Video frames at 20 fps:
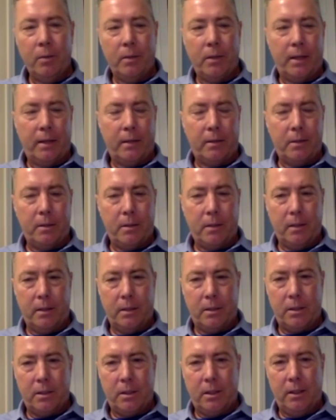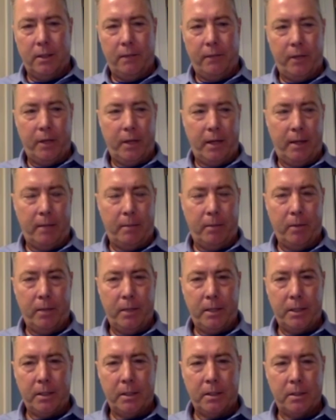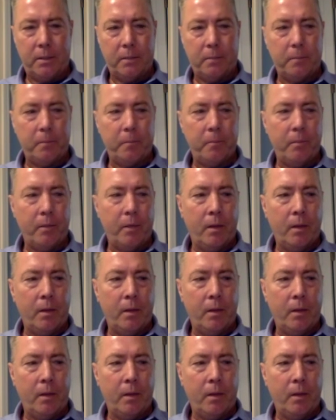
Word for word: without uh, significant aberrations.